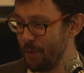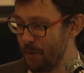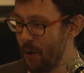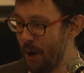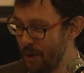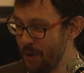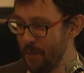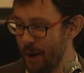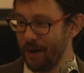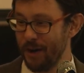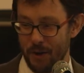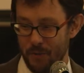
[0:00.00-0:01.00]
with why you
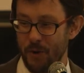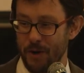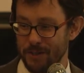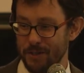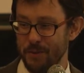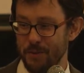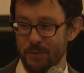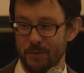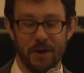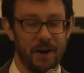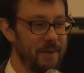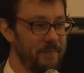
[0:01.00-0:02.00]
might not want
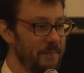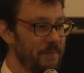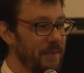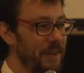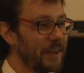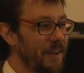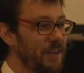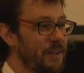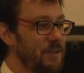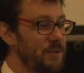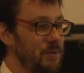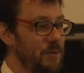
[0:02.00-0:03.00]
to um,
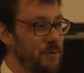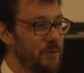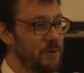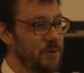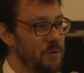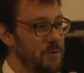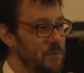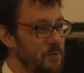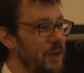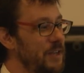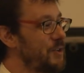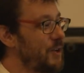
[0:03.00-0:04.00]
to to
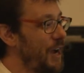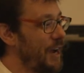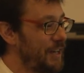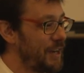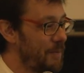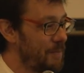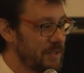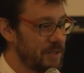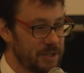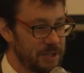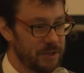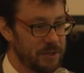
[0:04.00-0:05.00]
raise your hand in
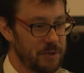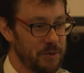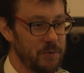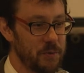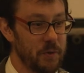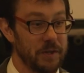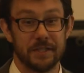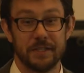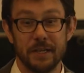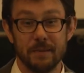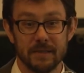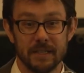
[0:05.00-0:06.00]
opposition to what
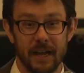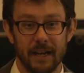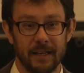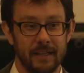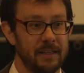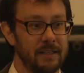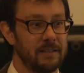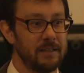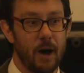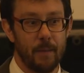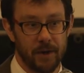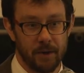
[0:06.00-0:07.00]
seems like an
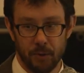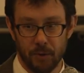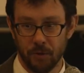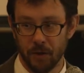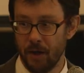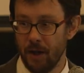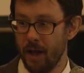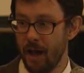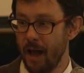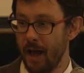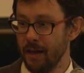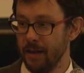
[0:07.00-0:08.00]
indomitable
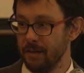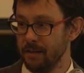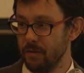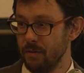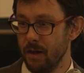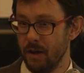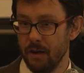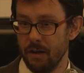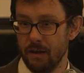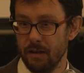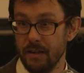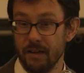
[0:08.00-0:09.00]
and
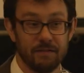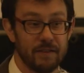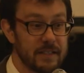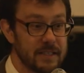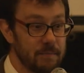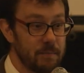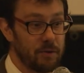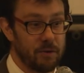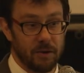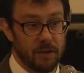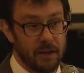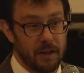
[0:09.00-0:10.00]
uh, invincible
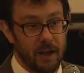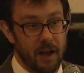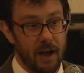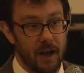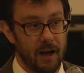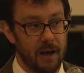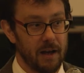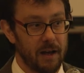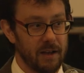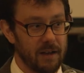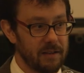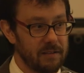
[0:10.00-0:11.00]

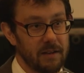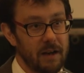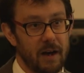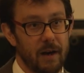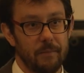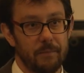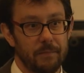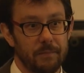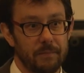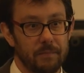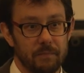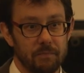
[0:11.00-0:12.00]
uh, um,
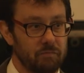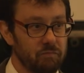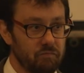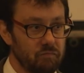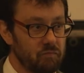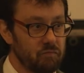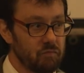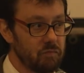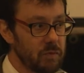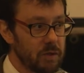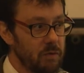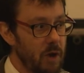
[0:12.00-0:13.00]

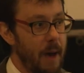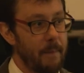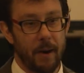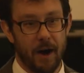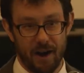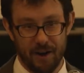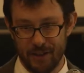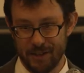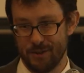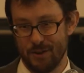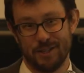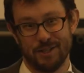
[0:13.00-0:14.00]
empire that
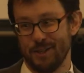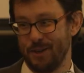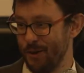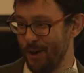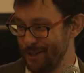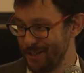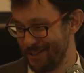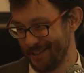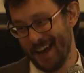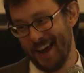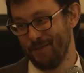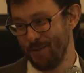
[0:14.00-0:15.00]
stretches
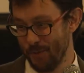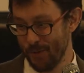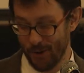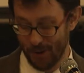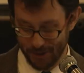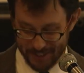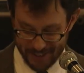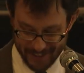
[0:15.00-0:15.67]
across half the world,